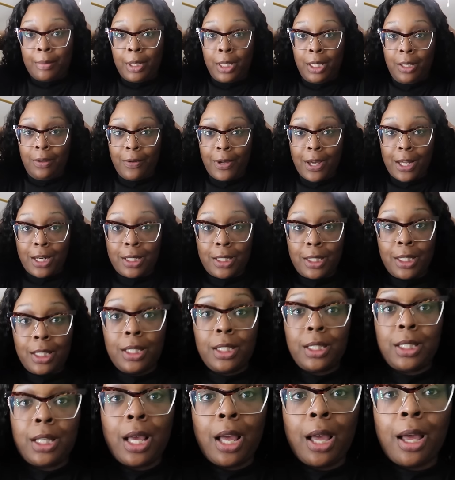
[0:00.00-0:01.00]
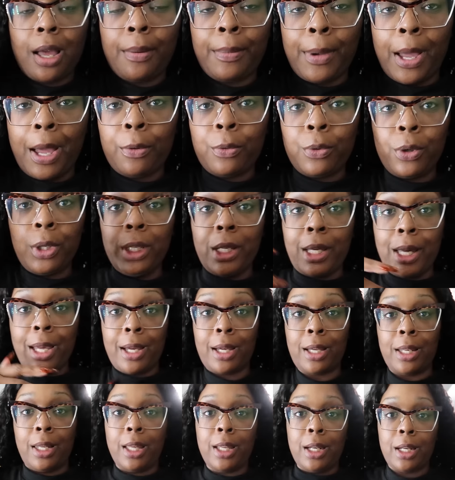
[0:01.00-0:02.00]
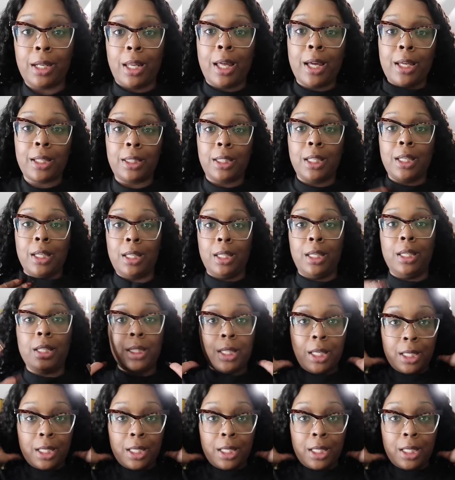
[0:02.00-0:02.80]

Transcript: leave out at this time. I really calculated like that.